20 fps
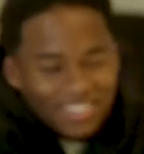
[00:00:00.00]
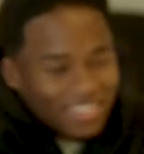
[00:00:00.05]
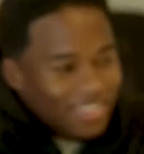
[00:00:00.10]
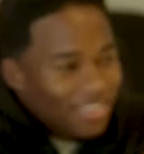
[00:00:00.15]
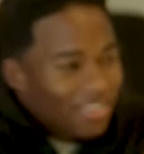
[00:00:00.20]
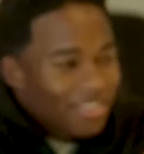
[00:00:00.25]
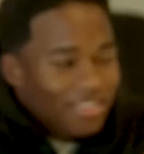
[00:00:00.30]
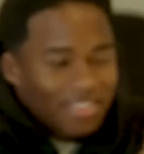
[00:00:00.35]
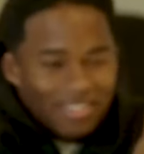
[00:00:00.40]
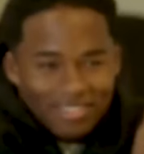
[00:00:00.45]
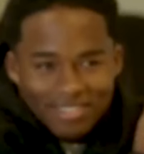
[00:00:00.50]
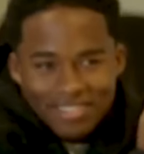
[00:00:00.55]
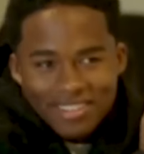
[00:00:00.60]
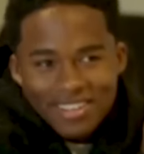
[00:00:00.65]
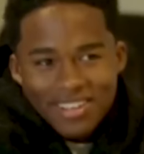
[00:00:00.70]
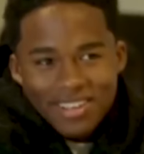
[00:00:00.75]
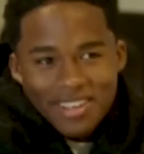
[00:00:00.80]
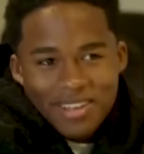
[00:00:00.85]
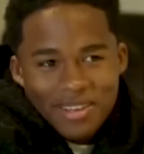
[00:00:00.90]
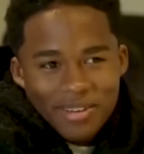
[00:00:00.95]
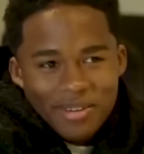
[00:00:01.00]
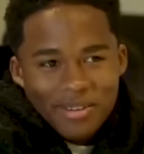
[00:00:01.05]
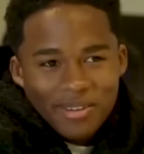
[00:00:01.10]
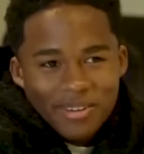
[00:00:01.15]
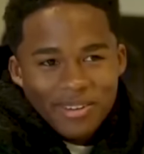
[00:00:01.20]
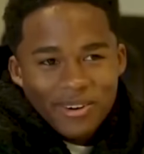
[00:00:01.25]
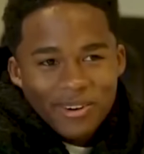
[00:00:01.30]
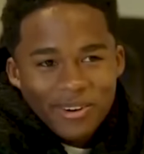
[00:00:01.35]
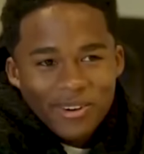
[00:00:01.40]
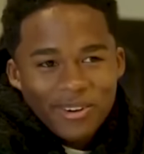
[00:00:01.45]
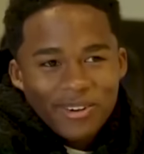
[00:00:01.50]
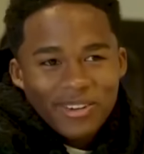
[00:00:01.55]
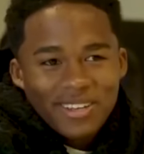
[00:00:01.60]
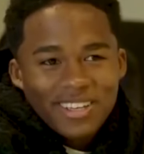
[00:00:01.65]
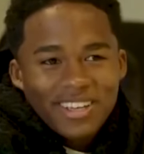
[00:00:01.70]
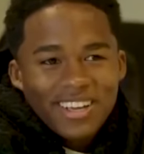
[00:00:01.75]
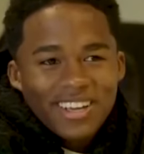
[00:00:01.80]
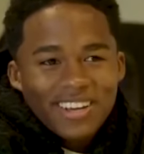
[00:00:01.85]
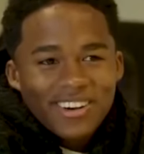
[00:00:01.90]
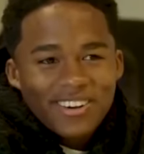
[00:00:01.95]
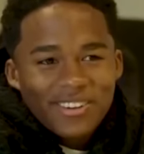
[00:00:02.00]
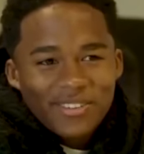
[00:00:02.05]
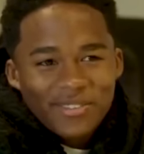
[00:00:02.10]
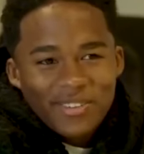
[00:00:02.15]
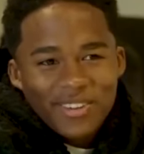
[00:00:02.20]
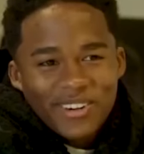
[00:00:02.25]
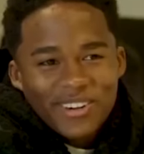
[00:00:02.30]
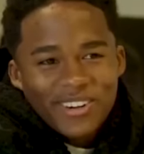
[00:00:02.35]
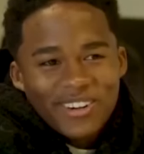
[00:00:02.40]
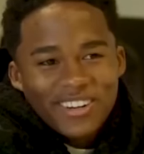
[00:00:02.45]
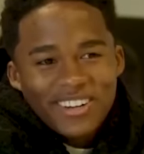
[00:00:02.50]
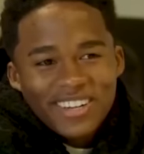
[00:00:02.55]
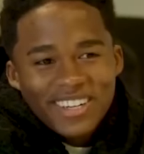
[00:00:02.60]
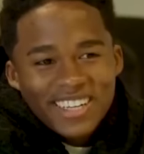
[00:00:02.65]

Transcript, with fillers: his nurturing approach could be just what Endrick needs to